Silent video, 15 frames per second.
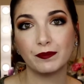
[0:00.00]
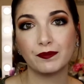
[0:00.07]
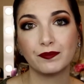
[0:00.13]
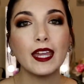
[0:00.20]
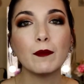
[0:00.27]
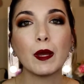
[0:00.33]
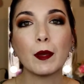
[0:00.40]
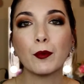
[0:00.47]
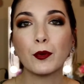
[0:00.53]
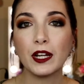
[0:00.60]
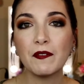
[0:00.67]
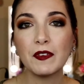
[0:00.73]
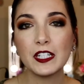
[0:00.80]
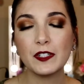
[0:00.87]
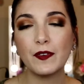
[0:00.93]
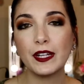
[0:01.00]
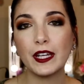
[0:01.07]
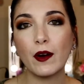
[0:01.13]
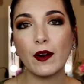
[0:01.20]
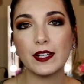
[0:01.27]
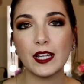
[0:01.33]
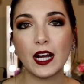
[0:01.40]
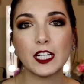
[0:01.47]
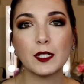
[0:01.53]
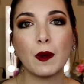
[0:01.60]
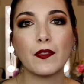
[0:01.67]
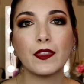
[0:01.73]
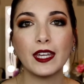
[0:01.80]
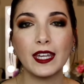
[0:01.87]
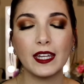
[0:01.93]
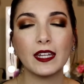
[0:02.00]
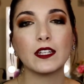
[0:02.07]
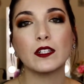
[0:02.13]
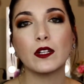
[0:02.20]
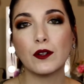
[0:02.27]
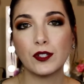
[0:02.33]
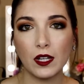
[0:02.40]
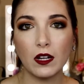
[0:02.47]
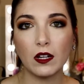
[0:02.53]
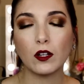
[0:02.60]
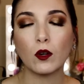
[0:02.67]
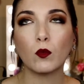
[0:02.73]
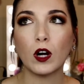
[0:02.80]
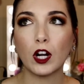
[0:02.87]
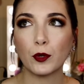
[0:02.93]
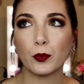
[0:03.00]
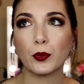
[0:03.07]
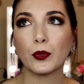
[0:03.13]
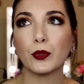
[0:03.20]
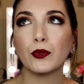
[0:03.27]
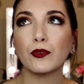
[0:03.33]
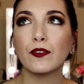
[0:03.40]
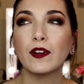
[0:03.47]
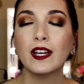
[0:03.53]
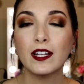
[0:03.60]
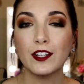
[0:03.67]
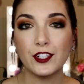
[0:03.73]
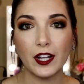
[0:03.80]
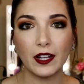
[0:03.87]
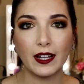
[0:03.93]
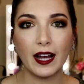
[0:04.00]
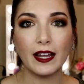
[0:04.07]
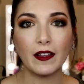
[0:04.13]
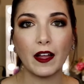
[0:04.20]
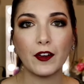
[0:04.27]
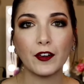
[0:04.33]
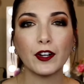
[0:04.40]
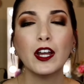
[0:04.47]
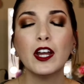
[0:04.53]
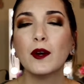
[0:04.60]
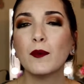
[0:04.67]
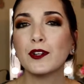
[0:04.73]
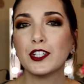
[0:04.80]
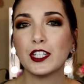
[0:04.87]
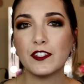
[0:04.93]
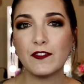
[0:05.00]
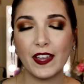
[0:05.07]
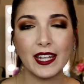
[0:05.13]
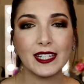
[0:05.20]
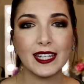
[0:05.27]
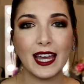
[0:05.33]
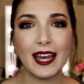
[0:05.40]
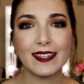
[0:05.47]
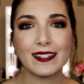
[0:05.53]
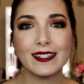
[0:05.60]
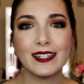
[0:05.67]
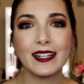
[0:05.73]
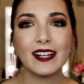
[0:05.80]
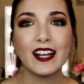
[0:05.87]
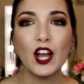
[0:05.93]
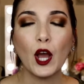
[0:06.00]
In my previous video, I talked about the It No Tug Waterproof Gel Eyeliner, which is fantastic,